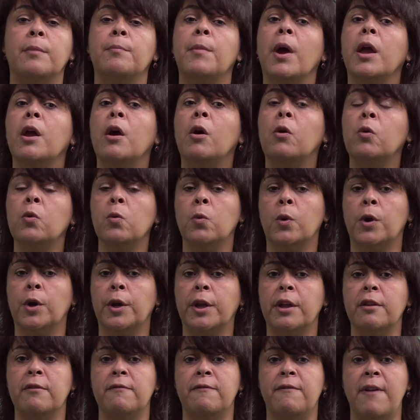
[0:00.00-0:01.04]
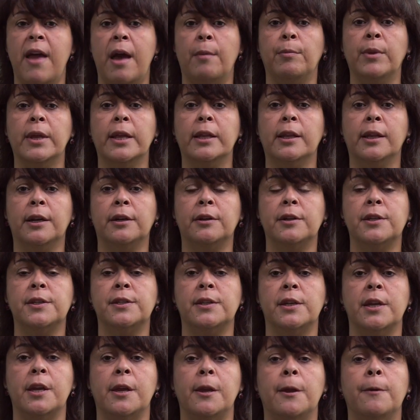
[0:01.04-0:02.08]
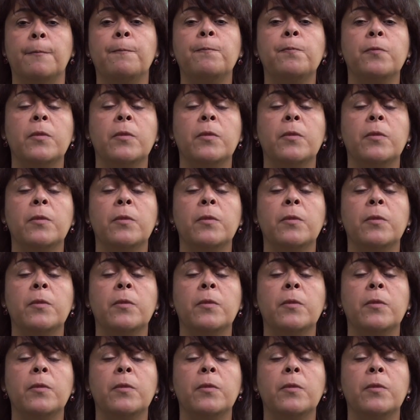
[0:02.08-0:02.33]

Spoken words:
my own work in family literacy,